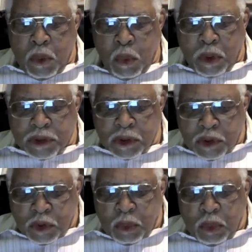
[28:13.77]
what to
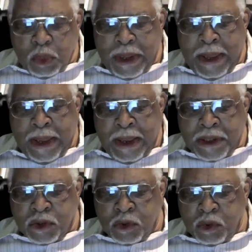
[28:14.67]
do
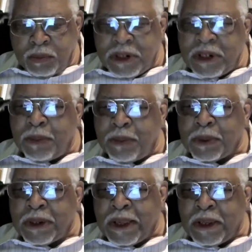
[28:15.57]
and to
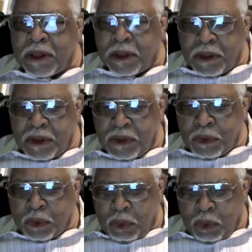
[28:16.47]
manipulate
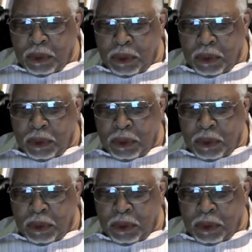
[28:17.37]
you.